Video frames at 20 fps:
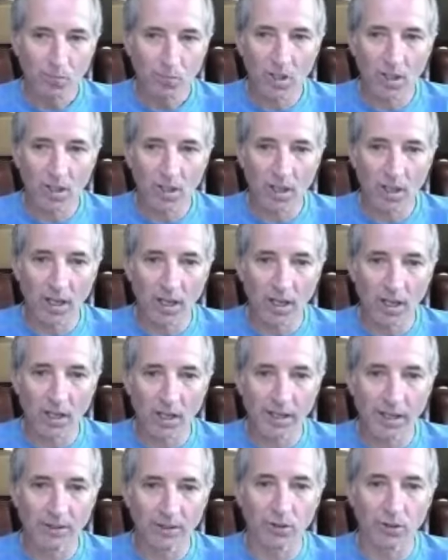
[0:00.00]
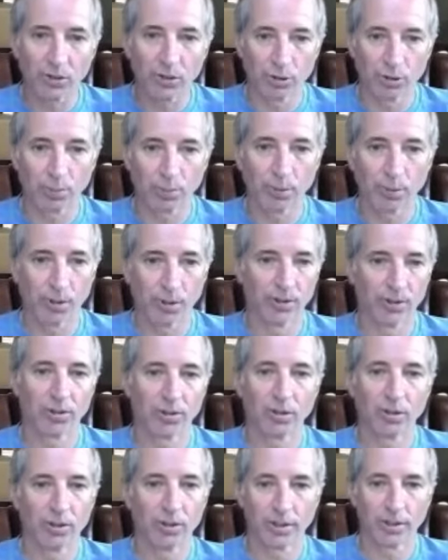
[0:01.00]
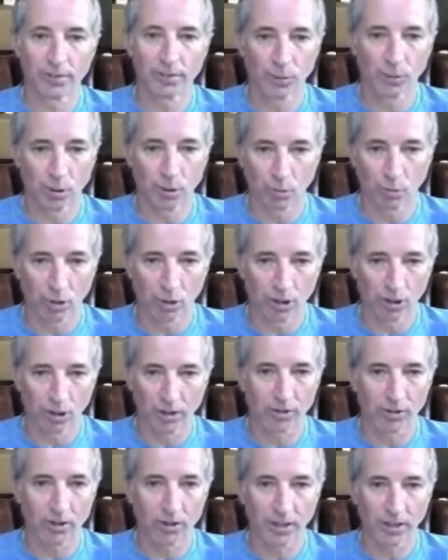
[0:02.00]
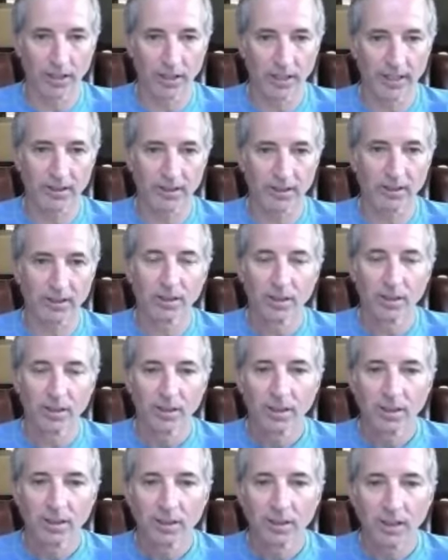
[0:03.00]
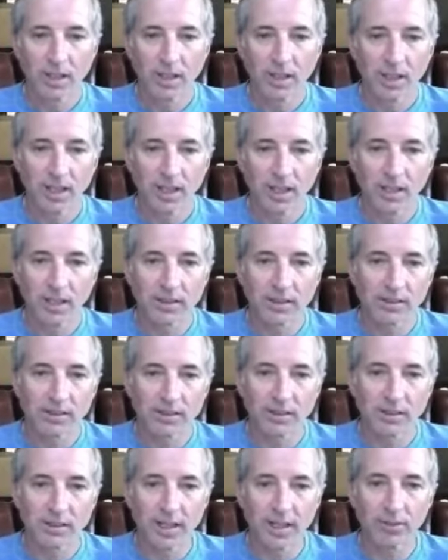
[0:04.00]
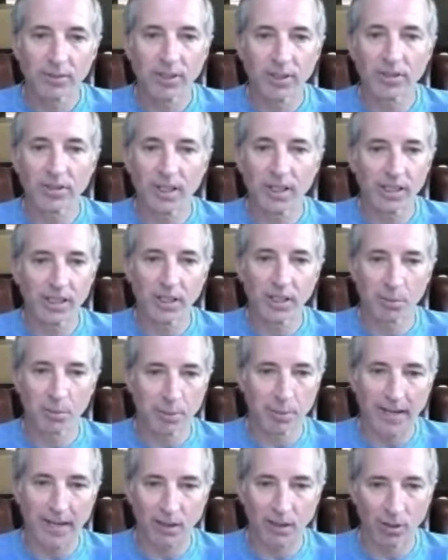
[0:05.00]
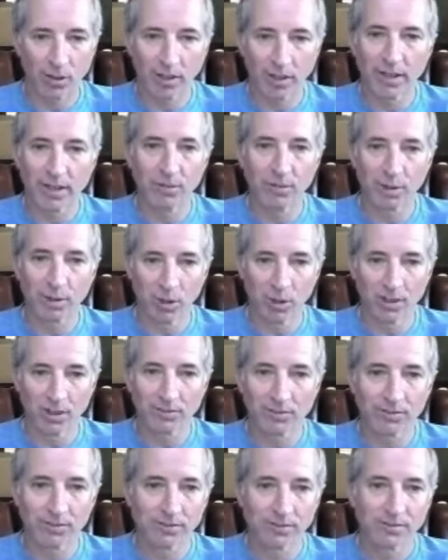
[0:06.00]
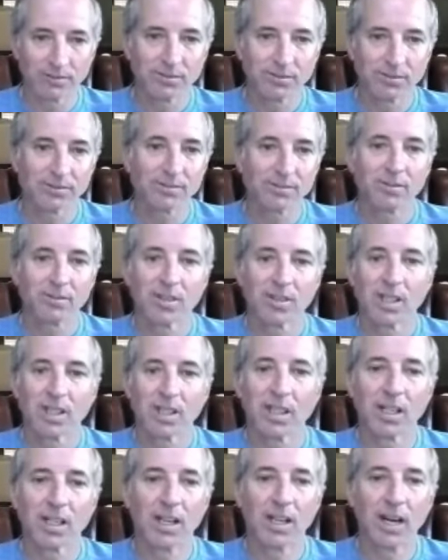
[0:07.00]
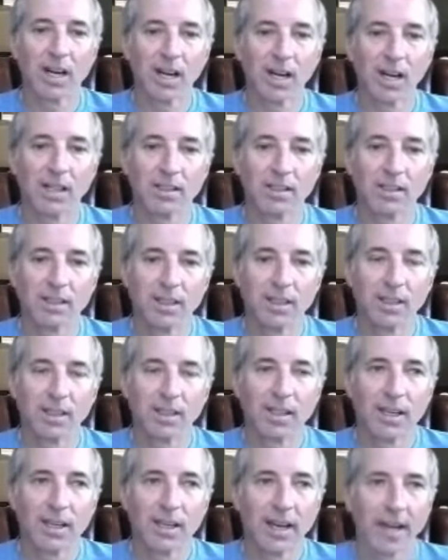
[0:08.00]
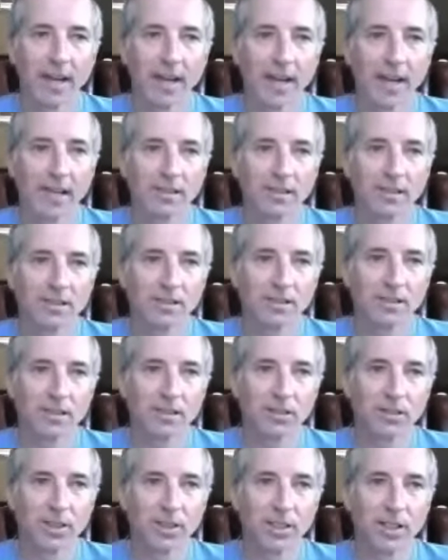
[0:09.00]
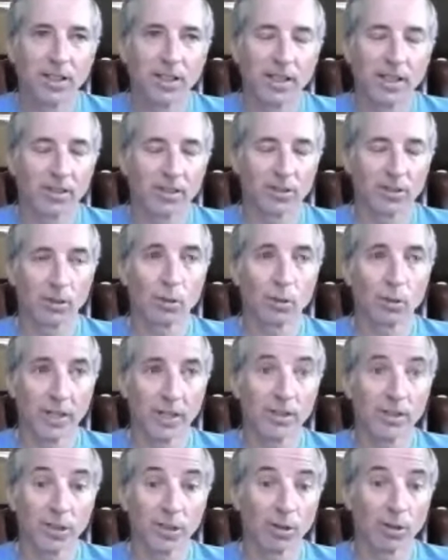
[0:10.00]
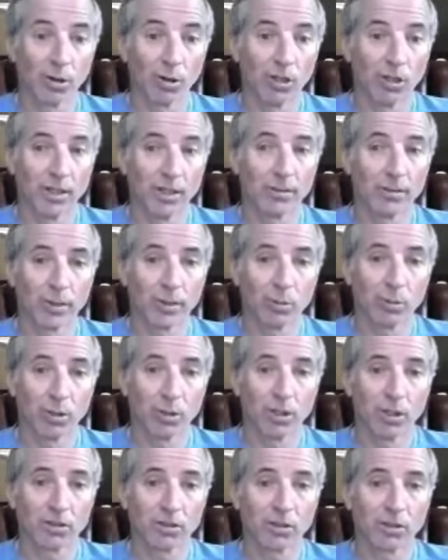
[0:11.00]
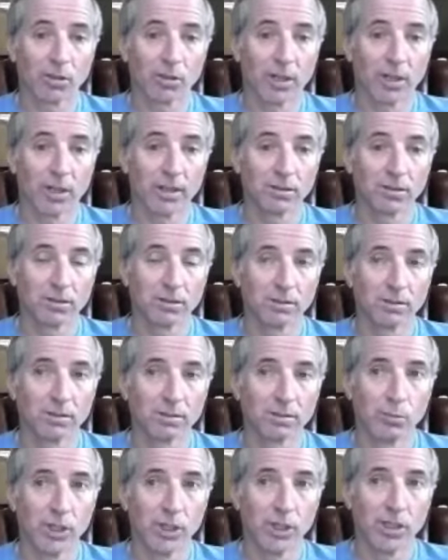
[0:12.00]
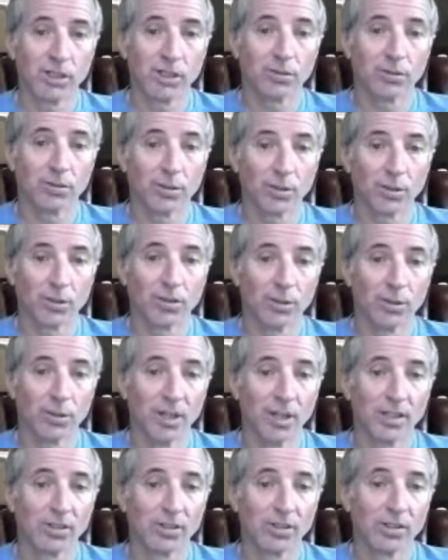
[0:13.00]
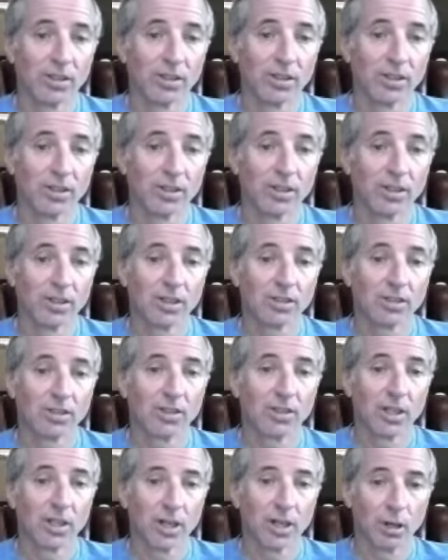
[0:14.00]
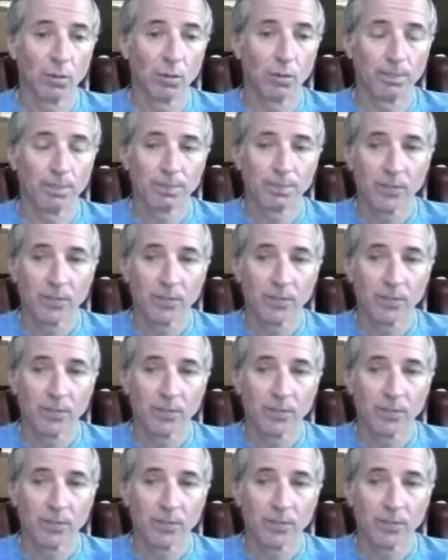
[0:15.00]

at Juniper is only 4 words: connect everything and empower everyone. And it's quite literal, and every word's quite meaningful to us. So